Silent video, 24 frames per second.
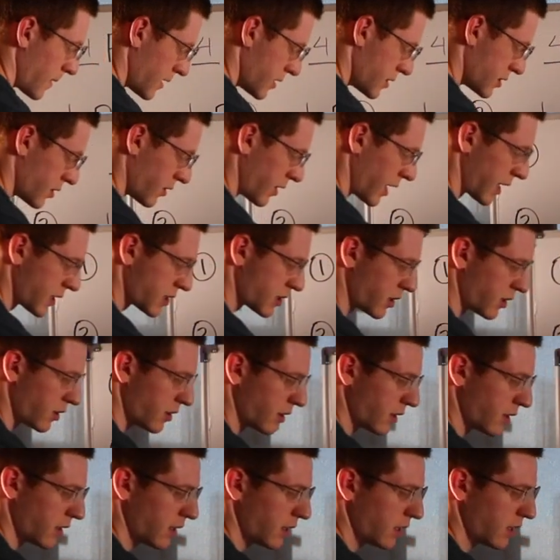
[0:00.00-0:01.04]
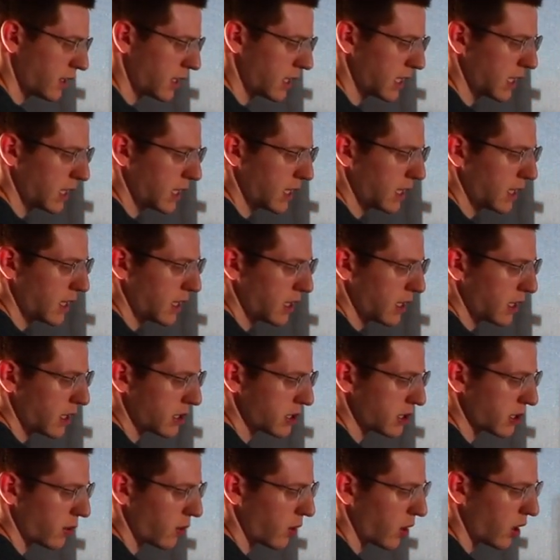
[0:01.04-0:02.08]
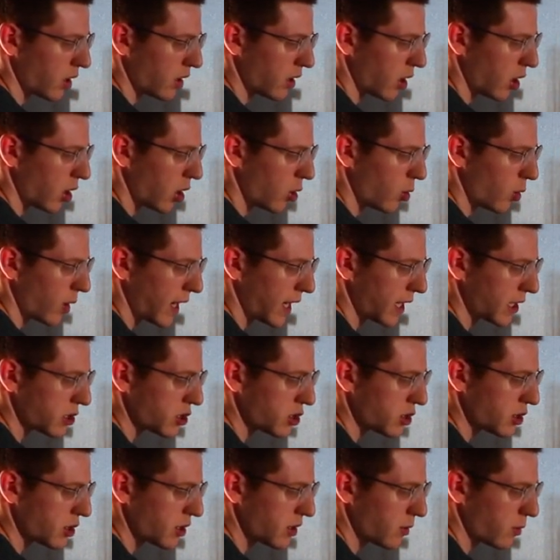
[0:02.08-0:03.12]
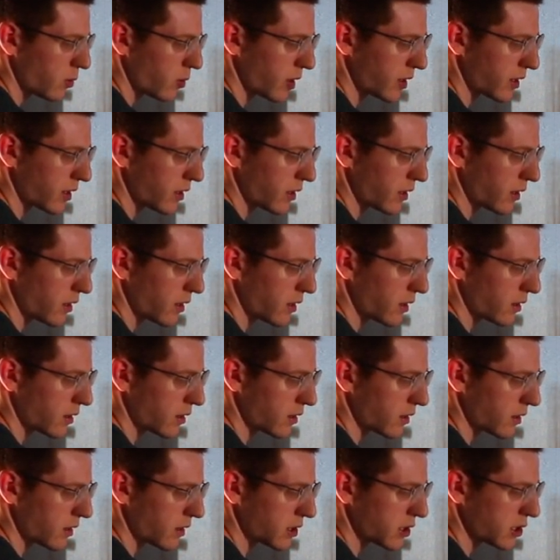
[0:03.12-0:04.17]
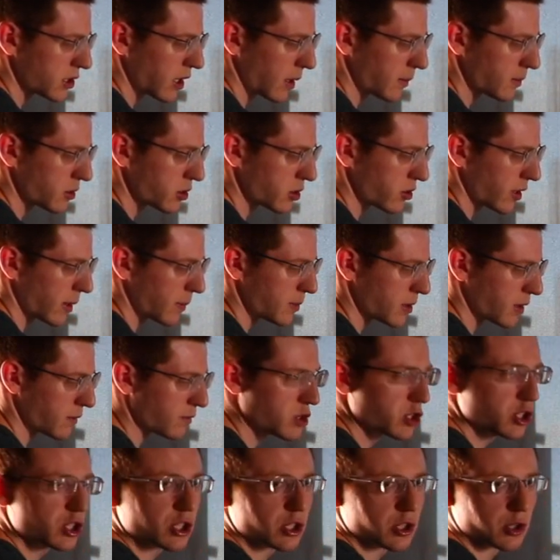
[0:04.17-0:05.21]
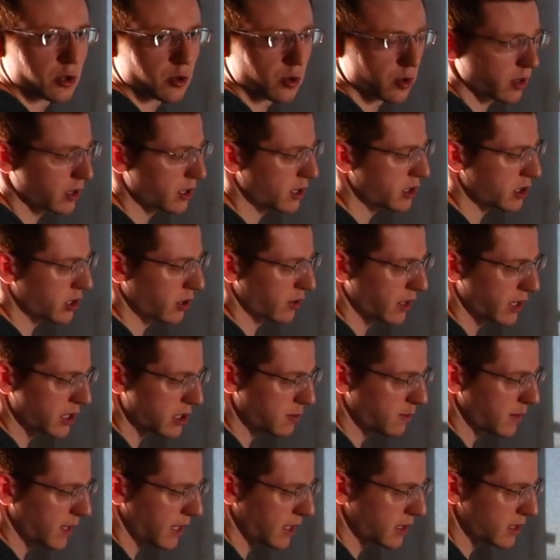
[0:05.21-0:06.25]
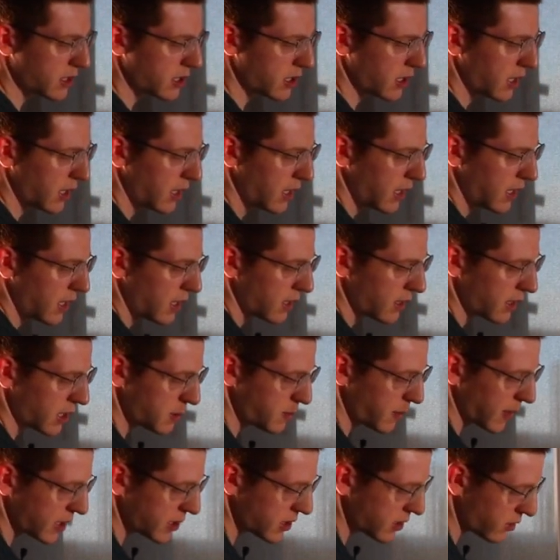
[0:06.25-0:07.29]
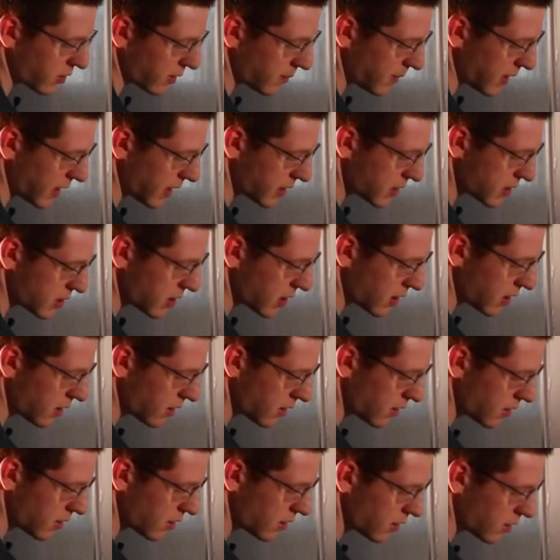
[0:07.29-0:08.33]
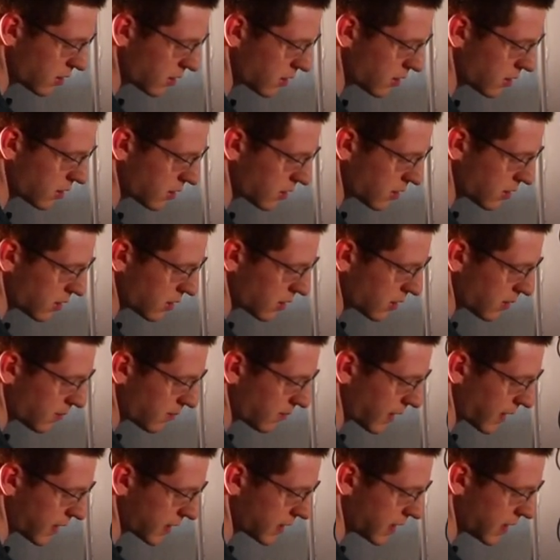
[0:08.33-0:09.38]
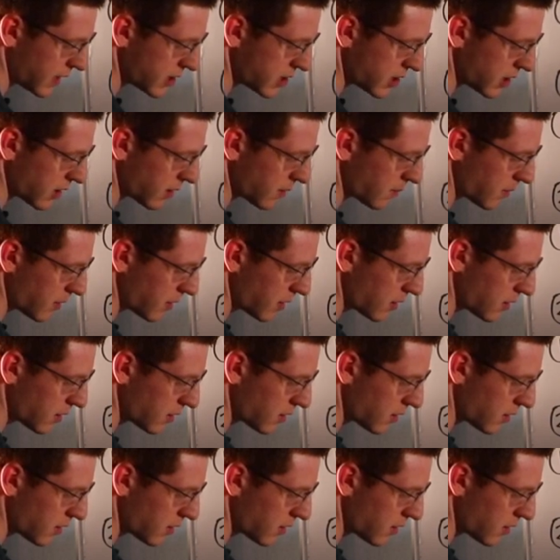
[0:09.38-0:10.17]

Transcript: So that's good. So OH with a subscript of 2. So this basically means magnesium